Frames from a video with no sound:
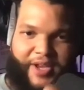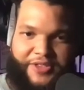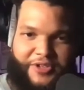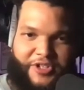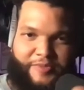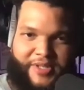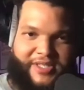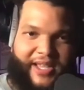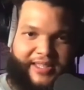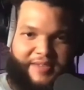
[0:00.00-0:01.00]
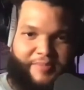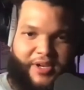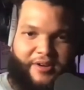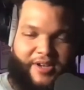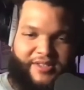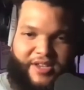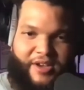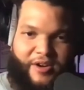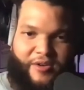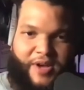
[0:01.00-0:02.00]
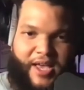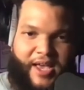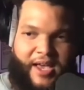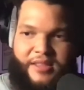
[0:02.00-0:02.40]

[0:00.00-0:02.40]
They're making their instrument slightly bigger as they go.